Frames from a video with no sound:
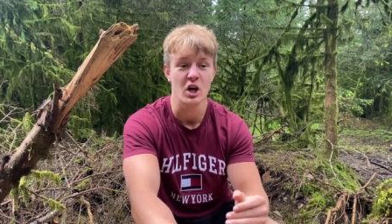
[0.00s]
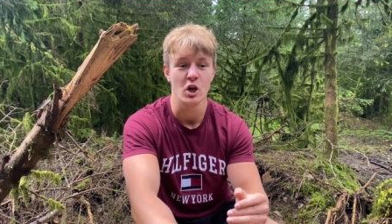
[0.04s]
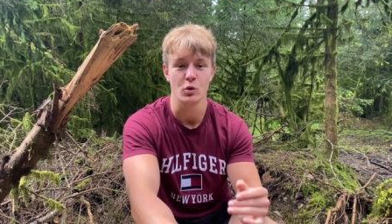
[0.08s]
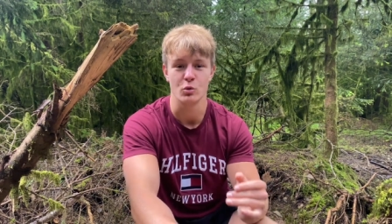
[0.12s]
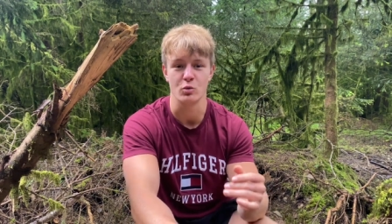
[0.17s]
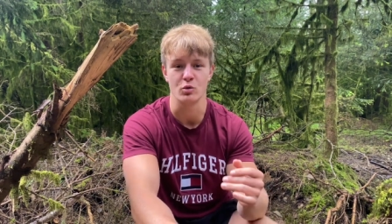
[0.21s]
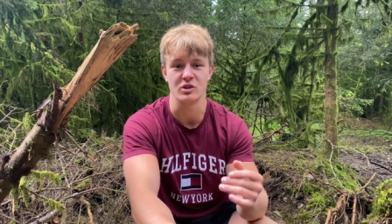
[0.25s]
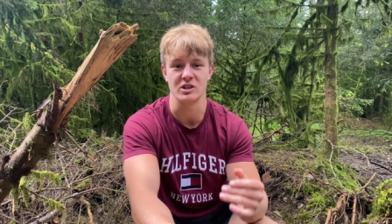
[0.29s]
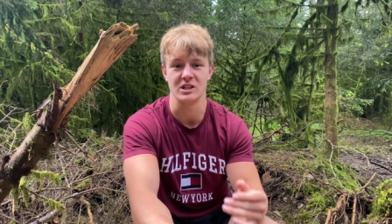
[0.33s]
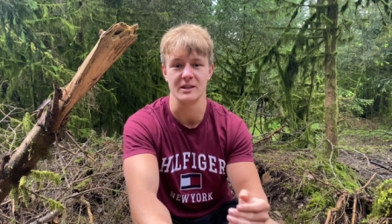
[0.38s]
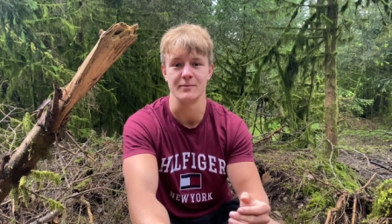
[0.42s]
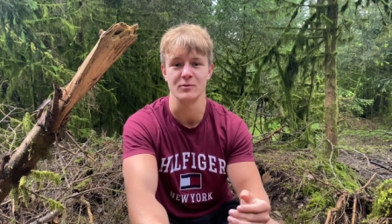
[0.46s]

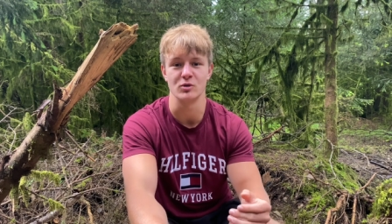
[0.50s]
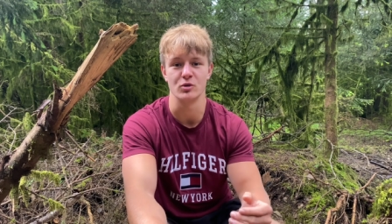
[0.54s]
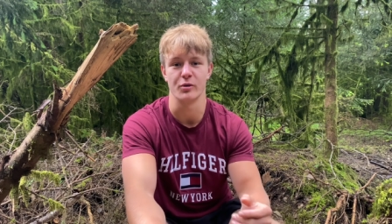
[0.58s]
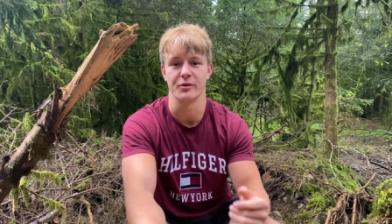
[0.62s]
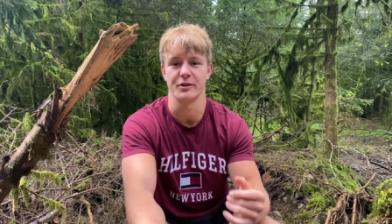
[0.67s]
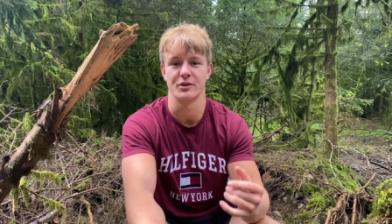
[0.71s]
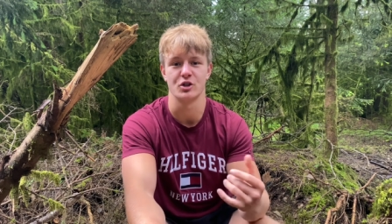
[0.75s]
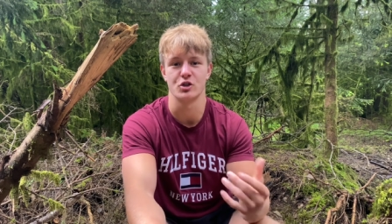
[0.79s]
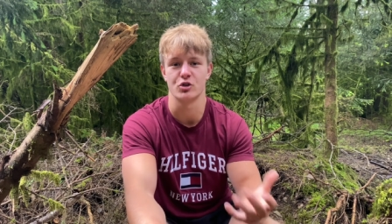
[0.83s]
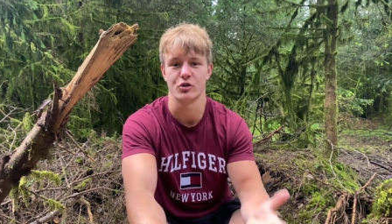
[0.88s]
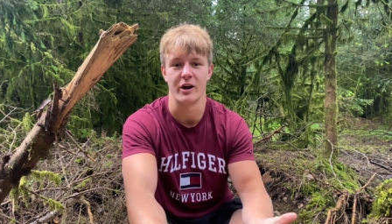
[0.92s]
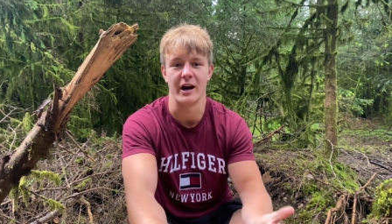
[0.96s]
who seem to
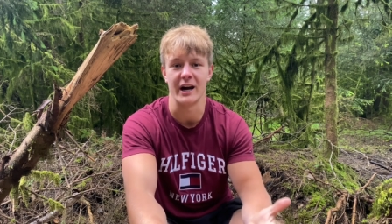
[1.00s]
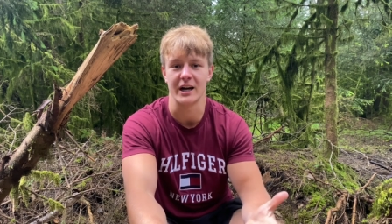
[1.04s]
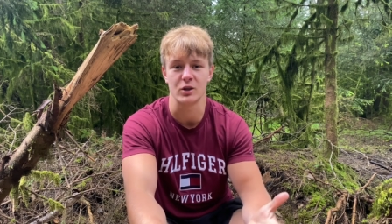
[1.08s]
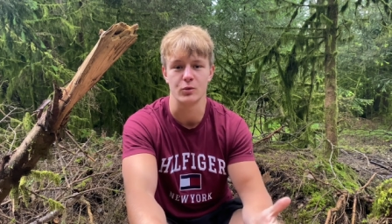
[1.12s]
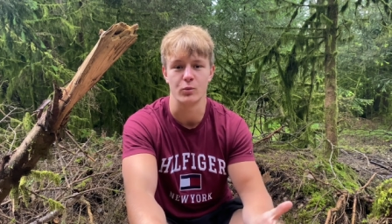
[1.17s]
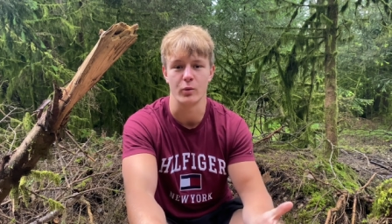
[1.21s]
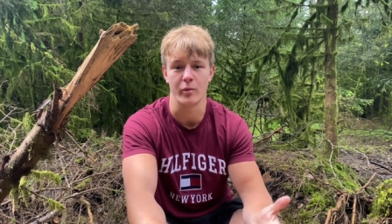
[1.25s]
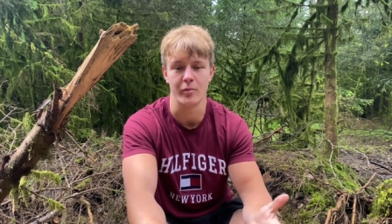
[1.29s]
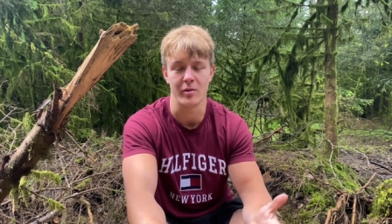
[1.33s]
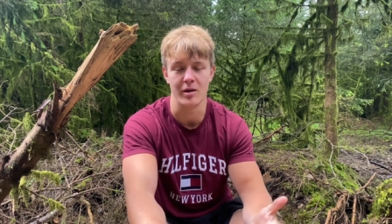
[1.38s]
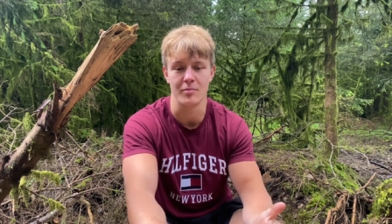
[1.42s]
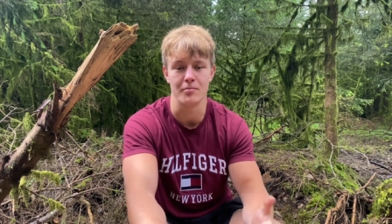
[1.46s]
attract
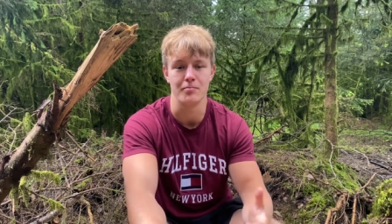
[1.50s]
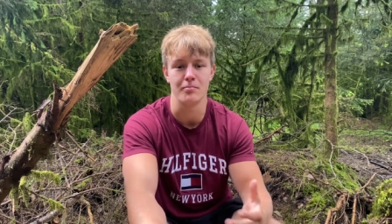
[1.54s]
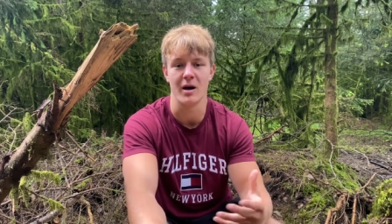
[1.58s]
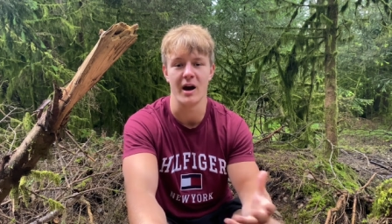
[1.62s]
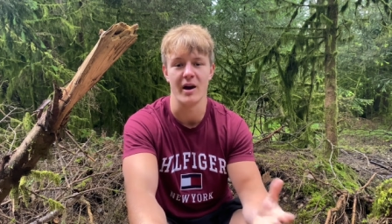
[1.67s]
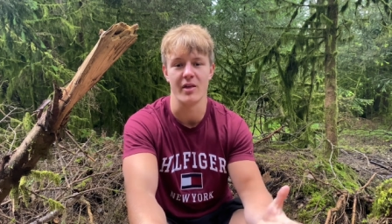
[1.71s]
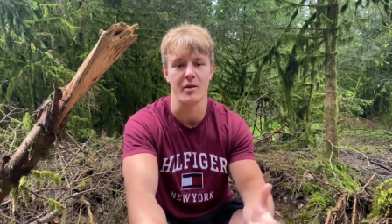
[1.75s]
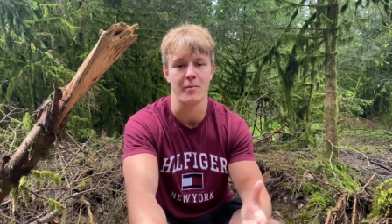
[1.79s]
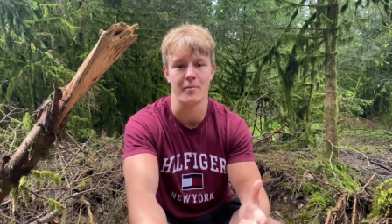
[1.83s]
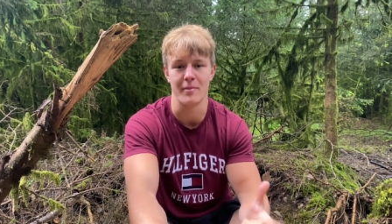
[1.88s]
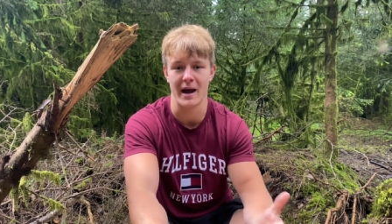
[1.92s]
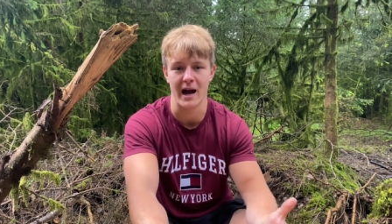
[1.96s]
women by
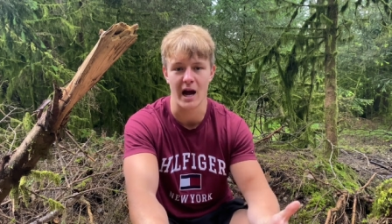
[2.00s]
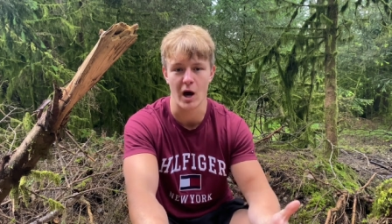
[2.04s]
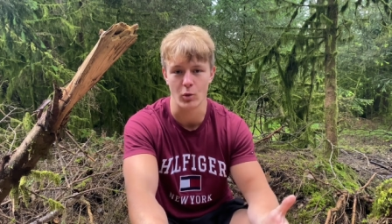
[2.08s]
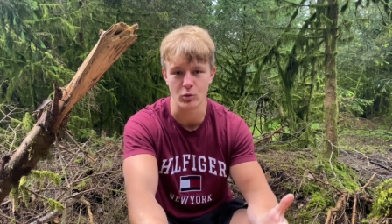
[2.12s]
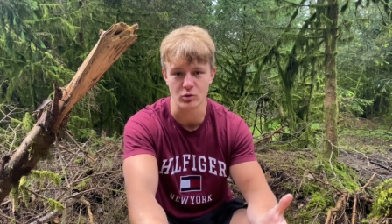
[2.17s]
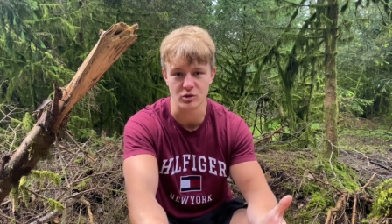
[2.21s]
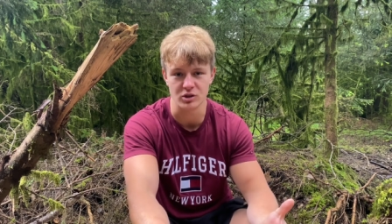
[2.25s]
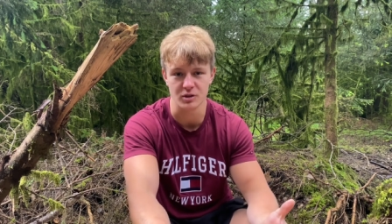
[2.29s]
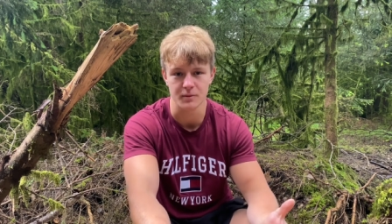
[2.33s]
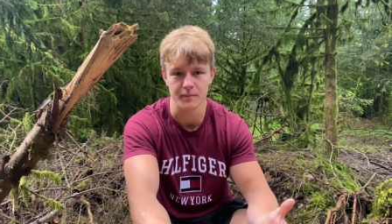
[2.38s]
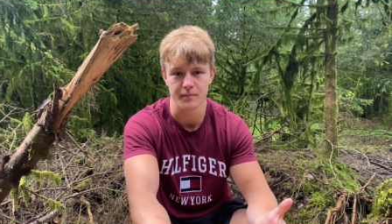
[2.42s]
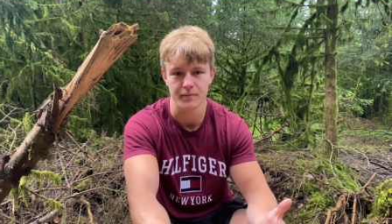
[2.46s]
the
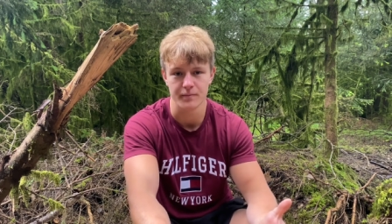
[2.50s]
pound.